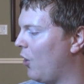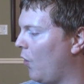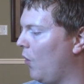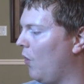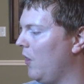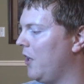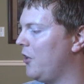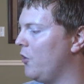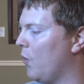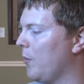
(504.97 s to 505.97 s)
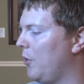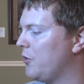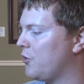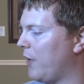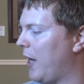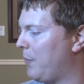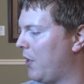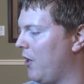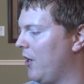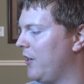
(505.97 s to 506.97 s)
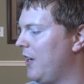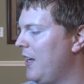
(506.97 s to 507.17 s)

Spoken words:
whole normal trap card